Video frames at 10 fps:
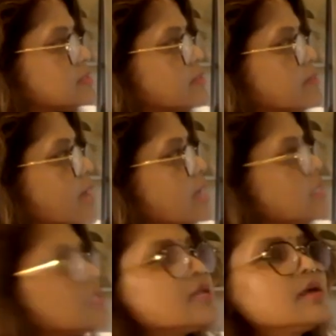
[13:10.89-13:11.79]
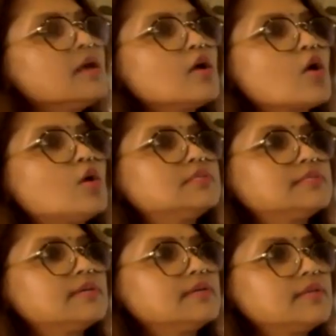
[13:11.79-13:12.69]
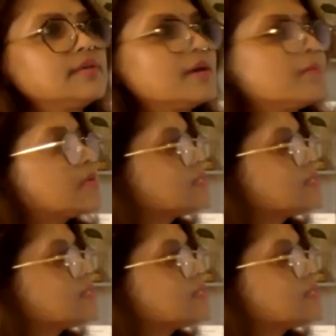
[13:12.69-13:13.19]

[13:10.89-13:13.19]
main concern here, because